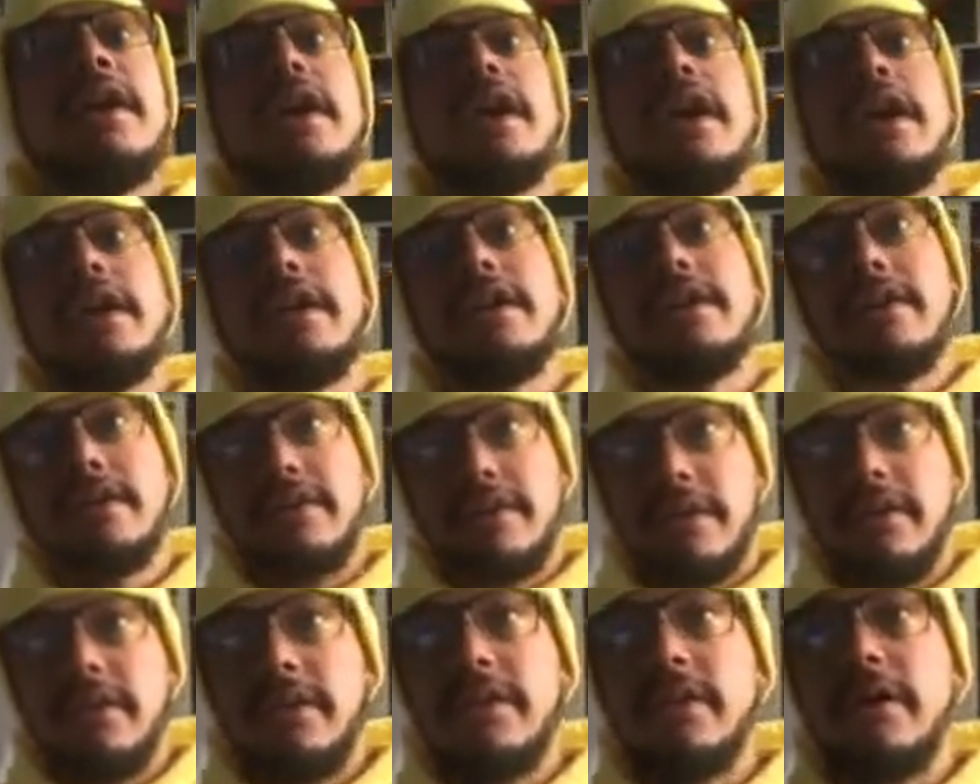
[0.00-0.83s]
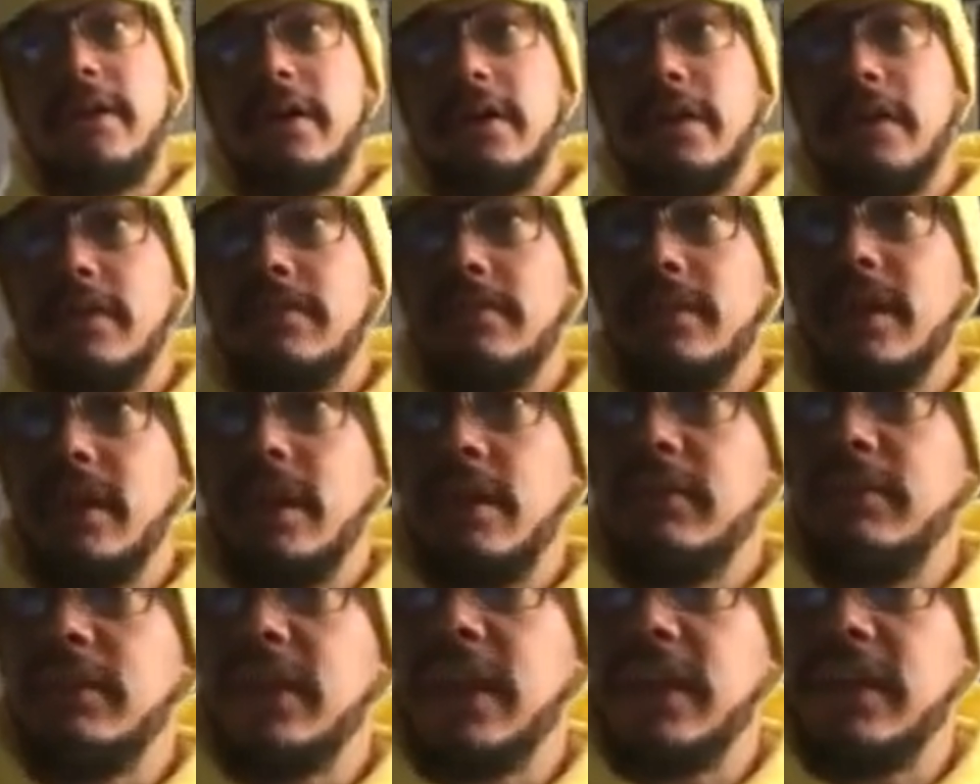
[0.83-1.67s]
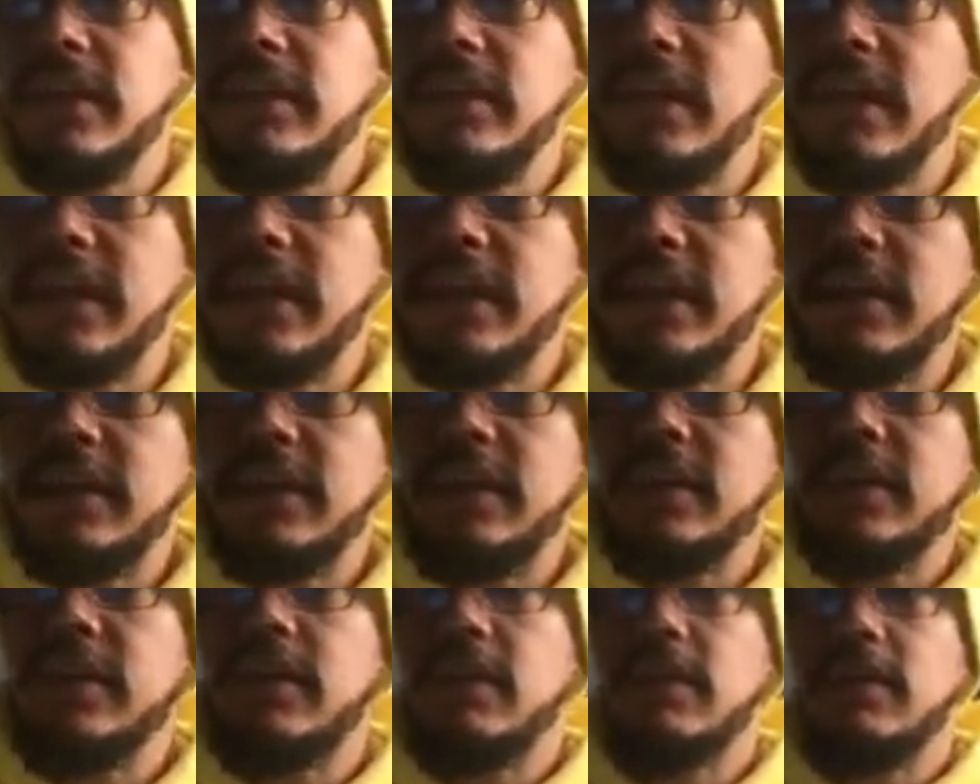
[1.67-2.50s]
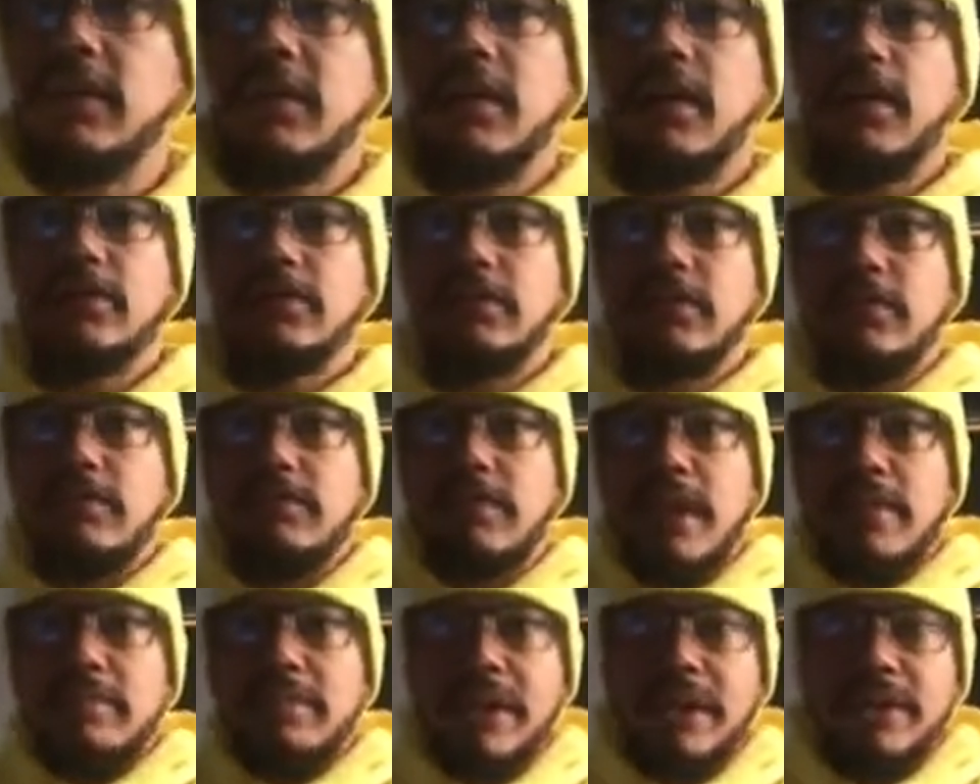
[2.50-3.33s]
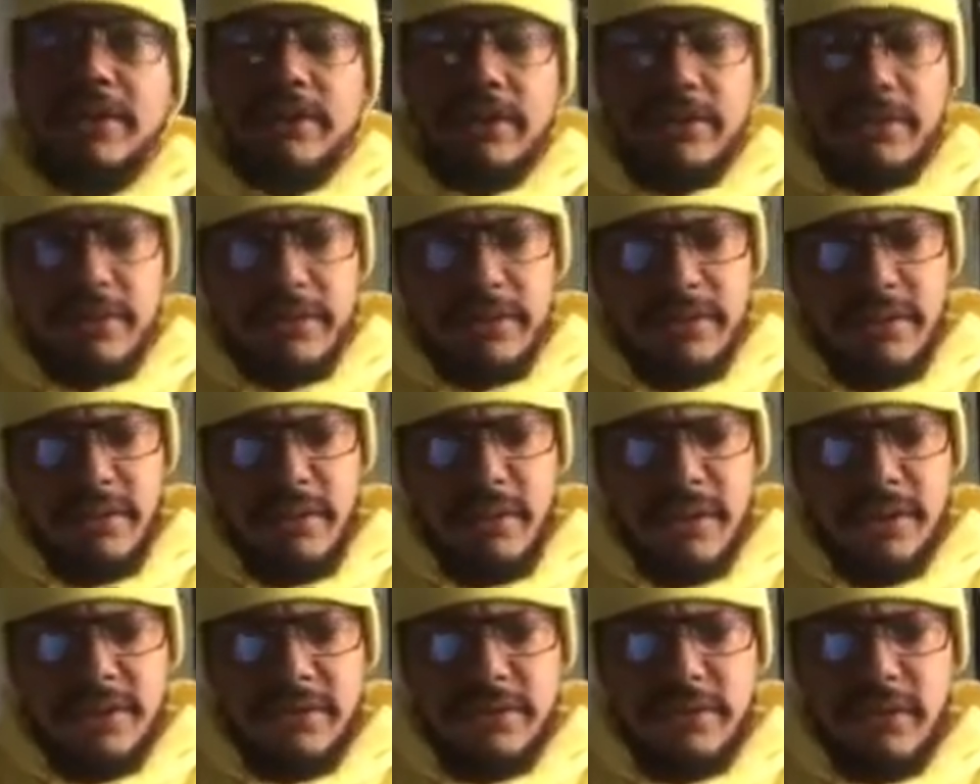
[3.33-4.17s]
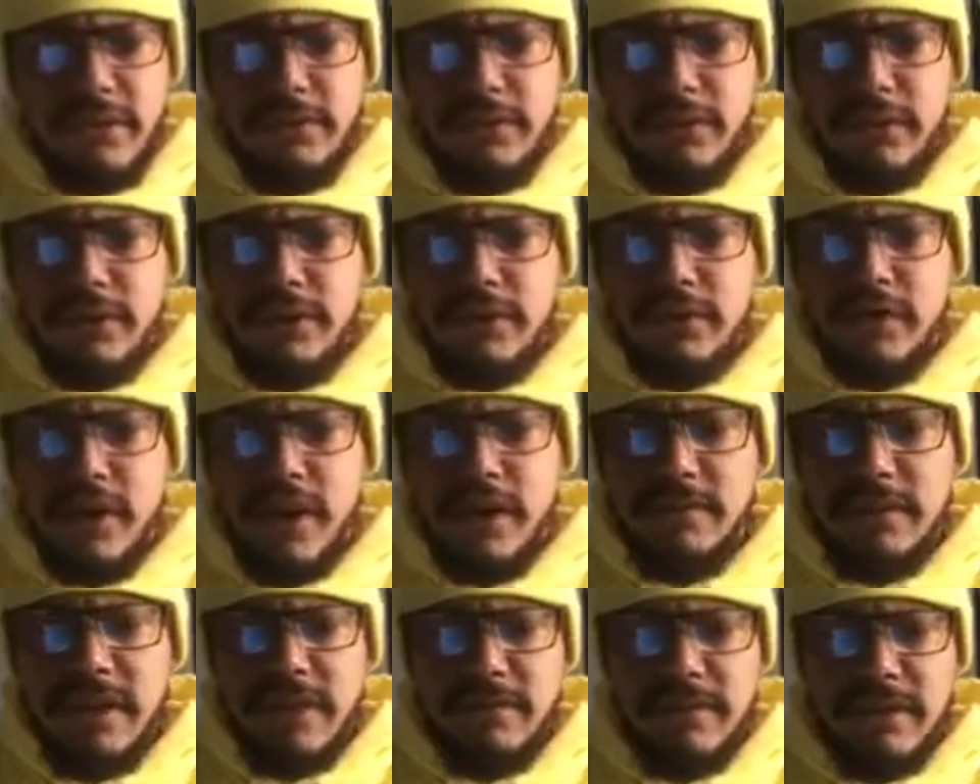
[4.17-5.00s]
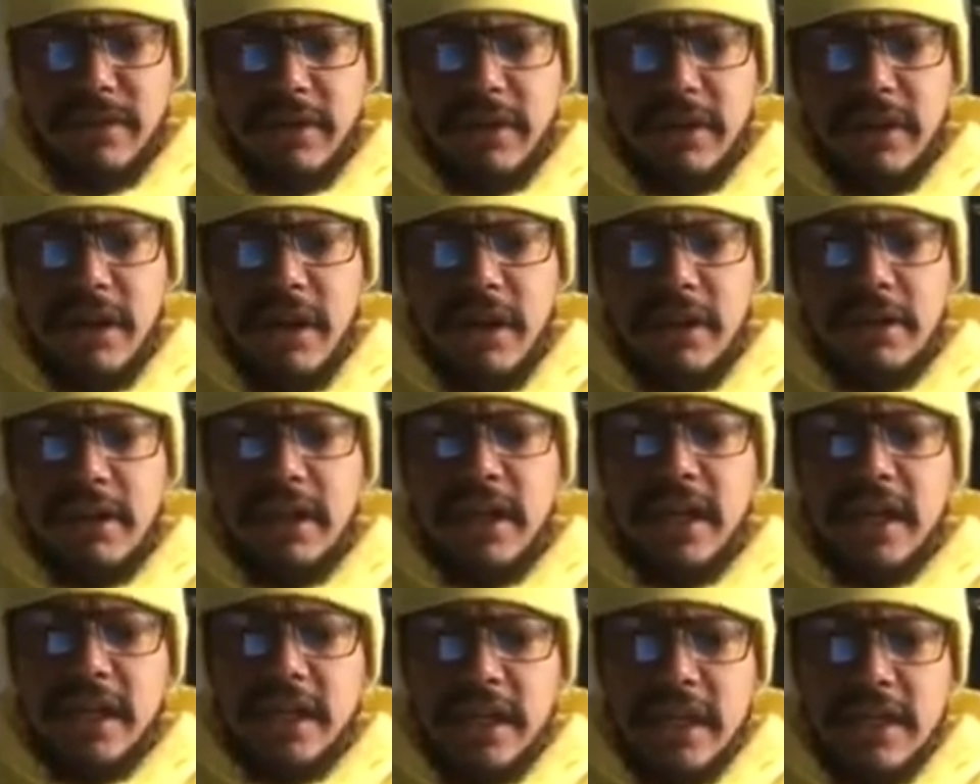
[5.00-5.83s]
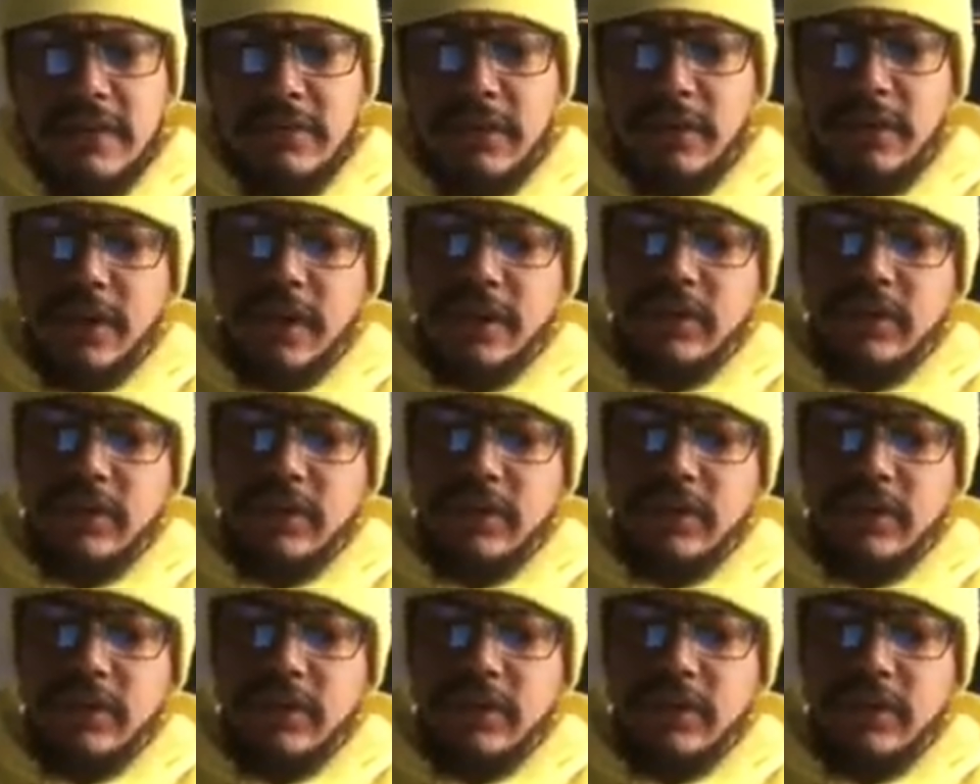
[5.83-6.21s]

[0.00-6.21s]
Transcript: And um, um, they, they alter my pictures and so on and so forth to try to make me look ugly and evil.